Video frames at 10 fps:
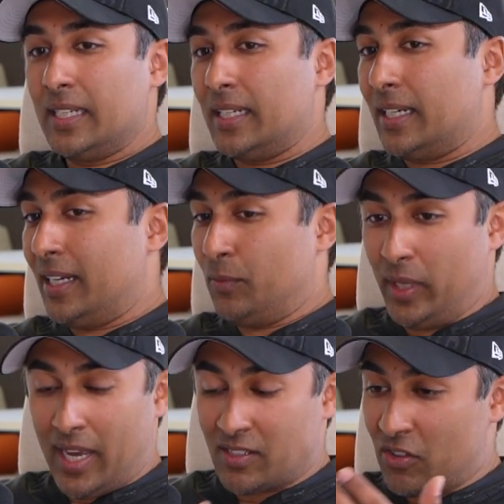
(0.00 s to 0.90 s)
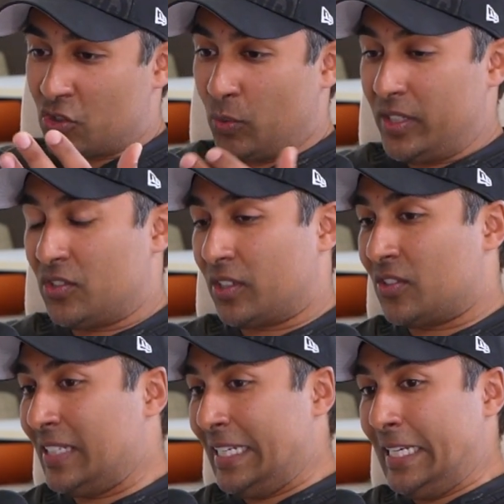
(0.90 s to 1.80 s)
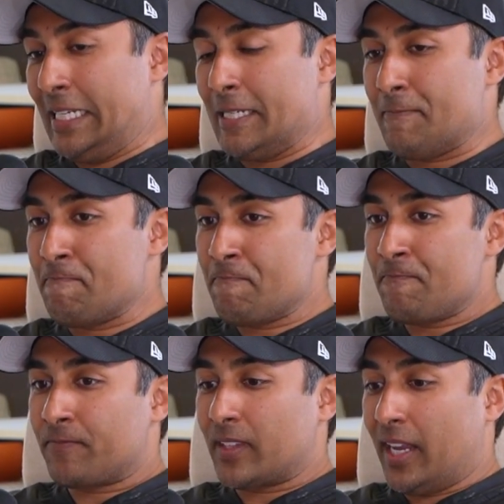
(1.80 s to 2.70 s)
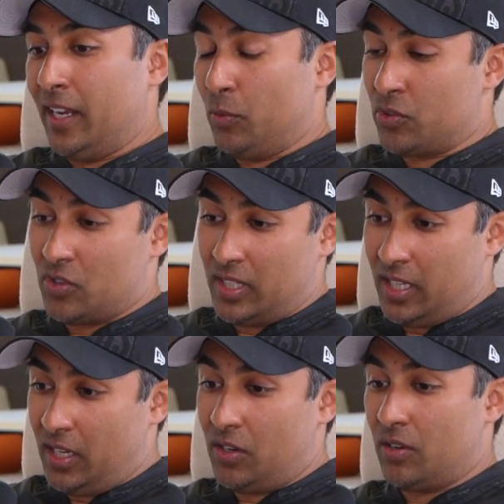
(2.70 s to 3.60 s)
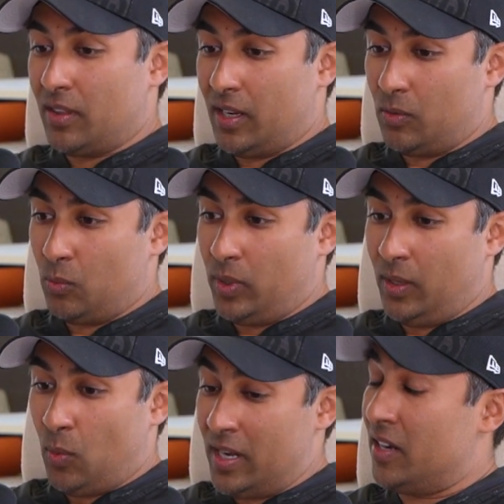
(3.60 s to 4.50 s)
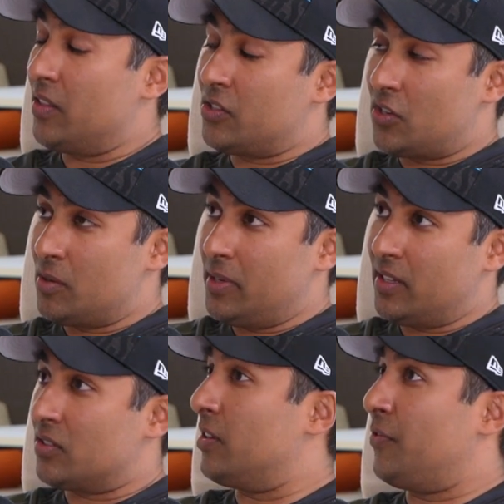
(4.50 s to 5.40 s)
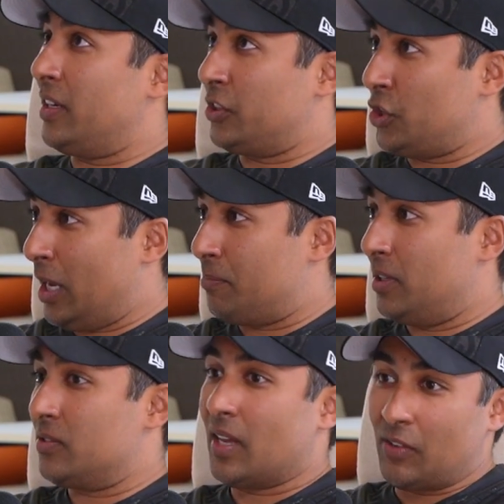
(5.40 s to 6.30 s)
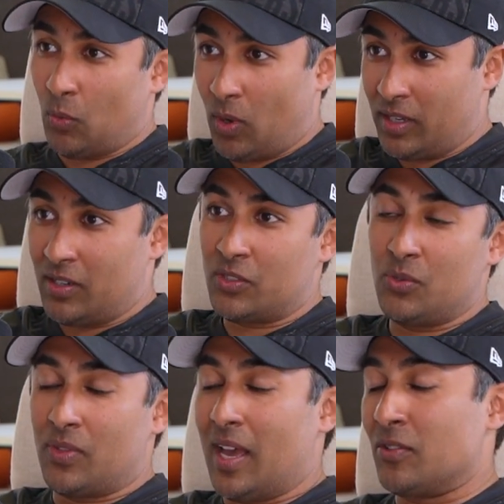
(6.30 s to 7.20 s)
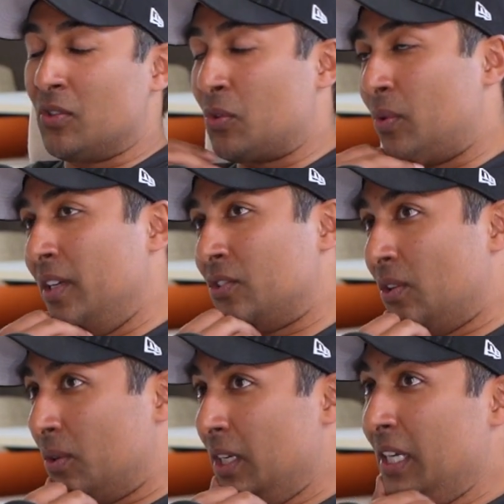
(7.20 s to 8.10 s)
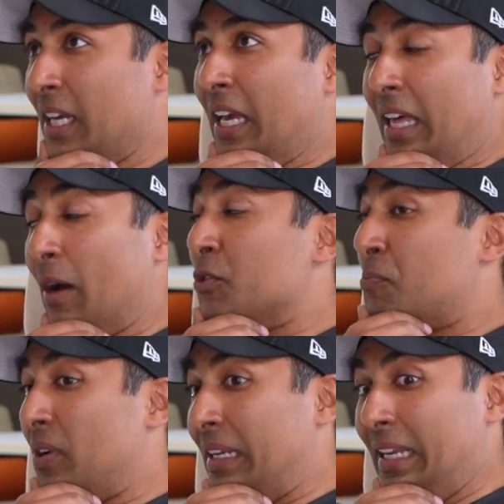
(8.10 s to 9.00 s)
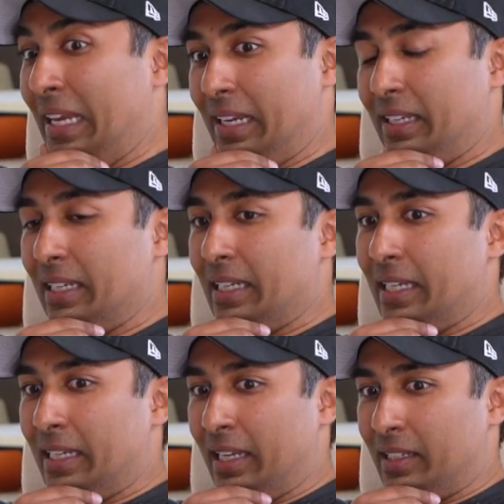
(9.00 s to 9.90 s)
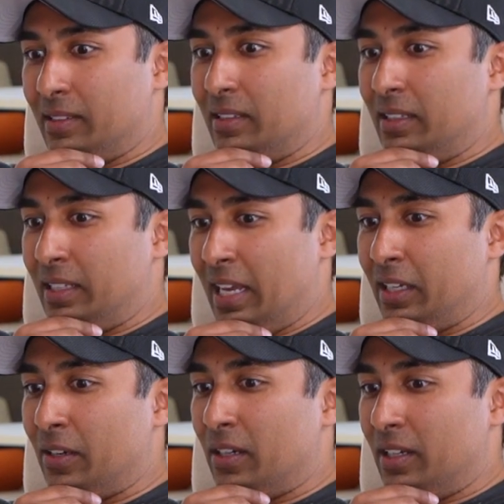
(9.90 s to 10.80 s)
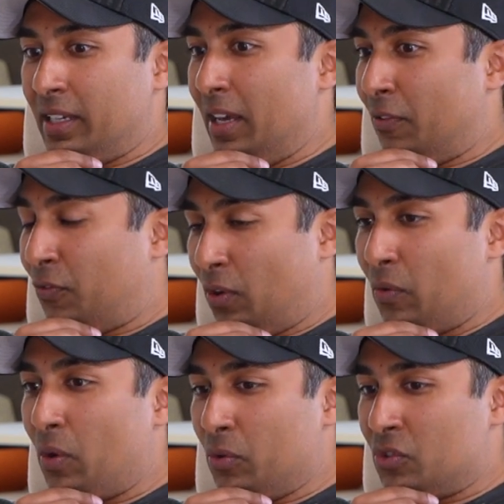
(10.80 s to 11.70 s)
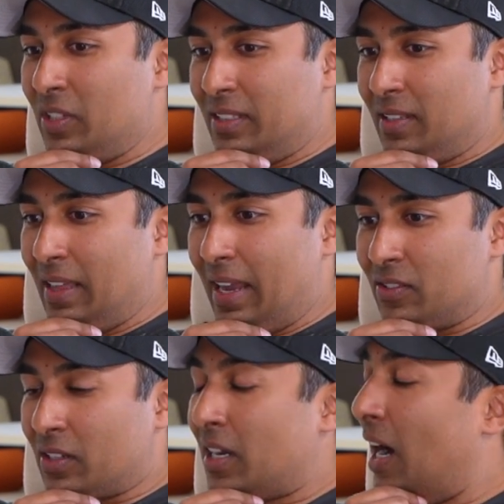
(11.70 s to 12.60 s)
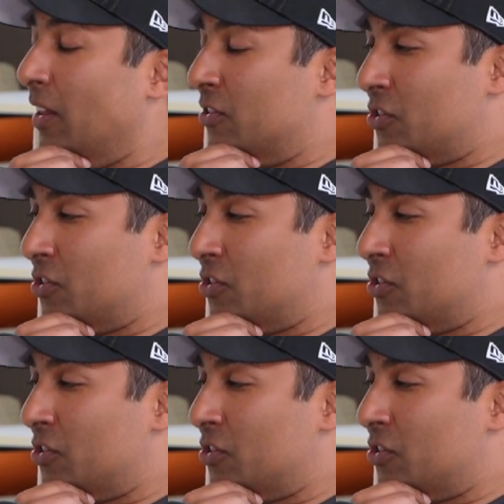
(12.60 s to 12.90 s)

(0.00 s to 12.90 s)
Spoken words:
And we got to the Sweet 16. And it was the year that we went into the tournament as the defending champions, having won it in 2003. So that was pretty neat. And getting, a front row seat to that as a college